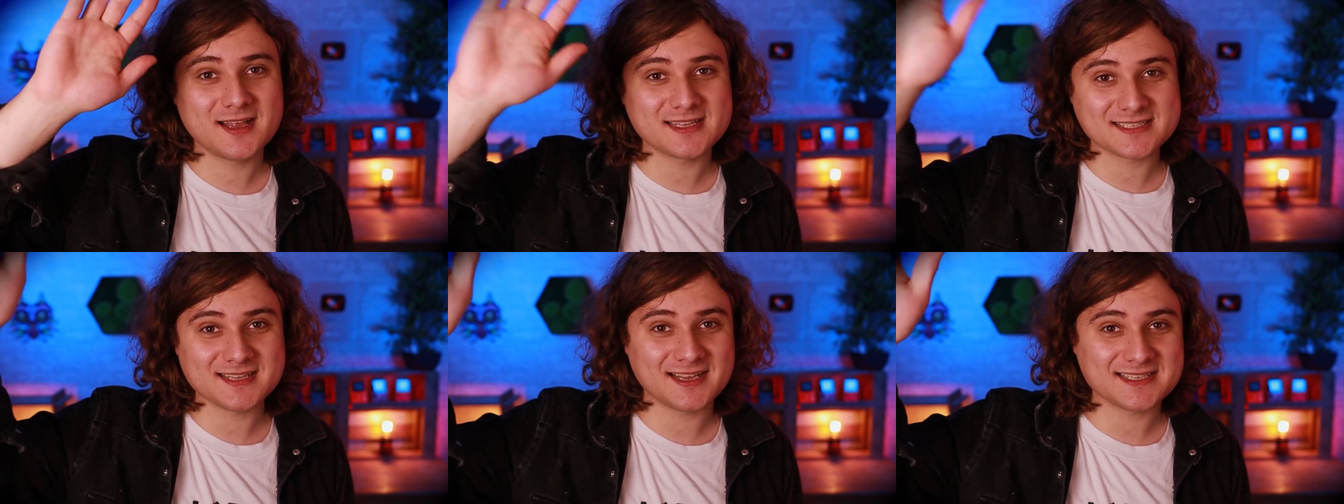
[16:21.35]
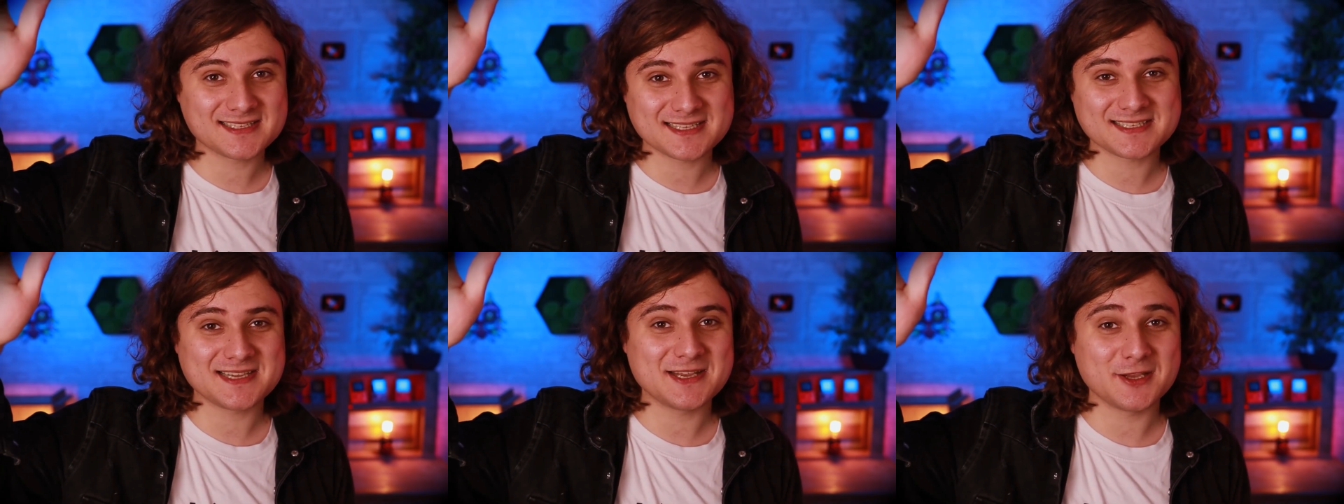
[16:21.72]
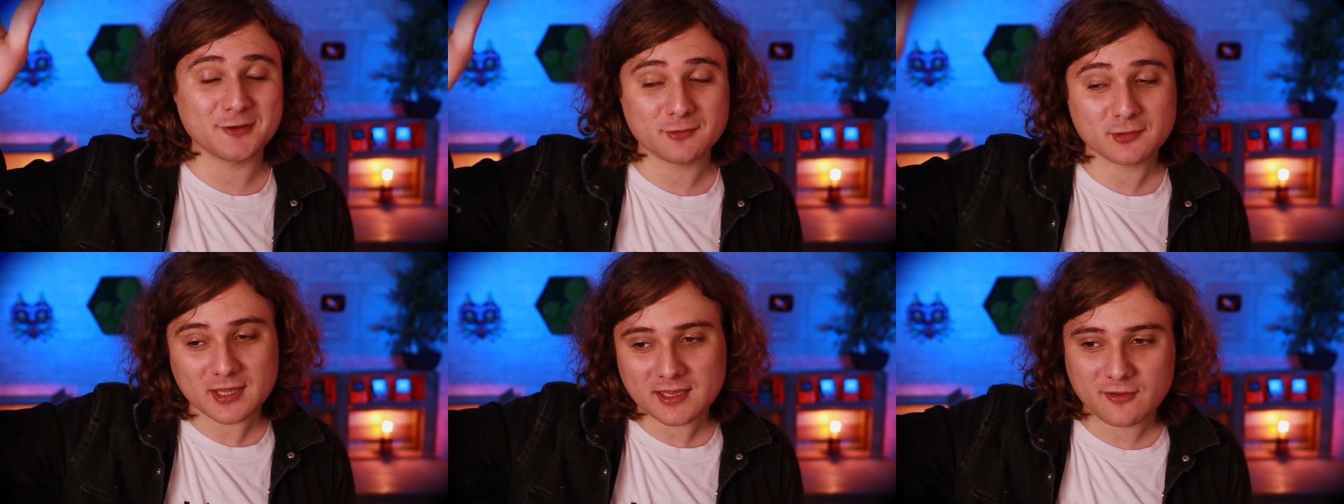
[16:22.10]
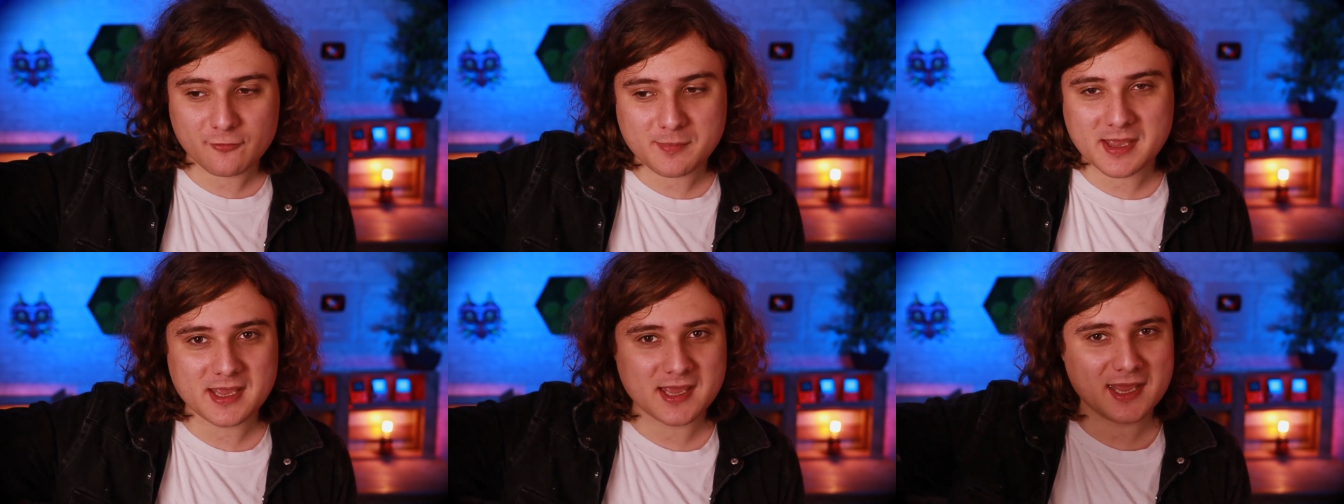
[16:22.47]
It's nice to see you. Thank you
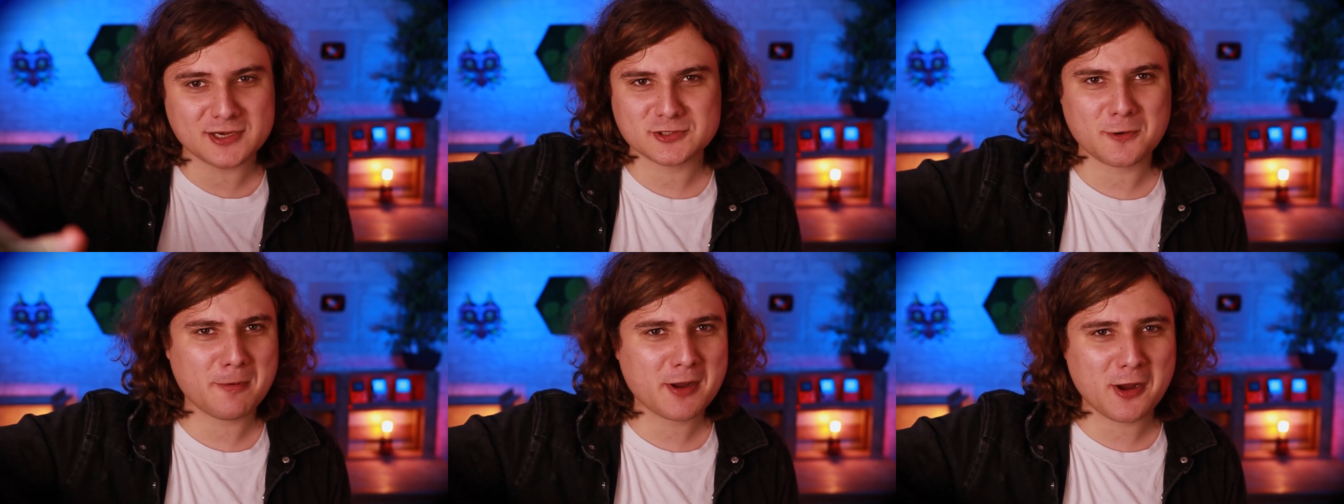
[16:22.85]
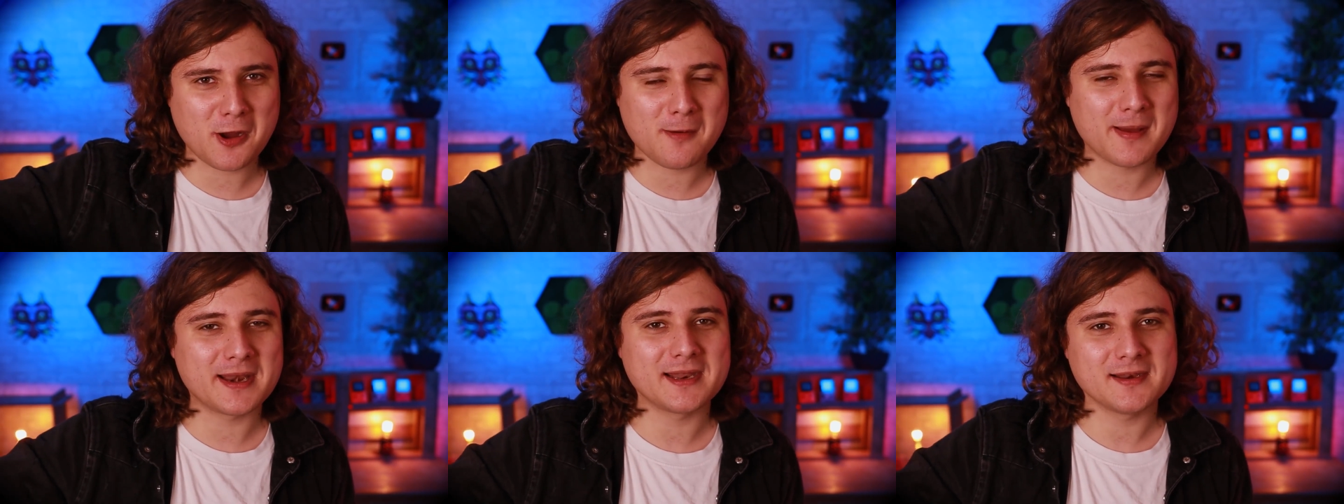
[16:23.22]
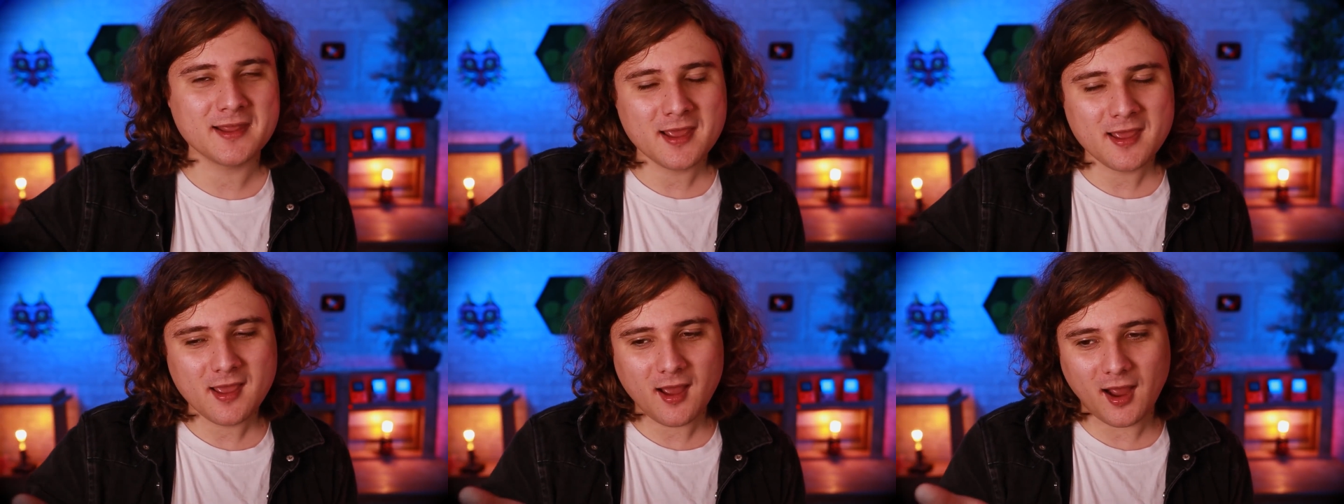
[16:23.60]
for being here. Drop a comment, and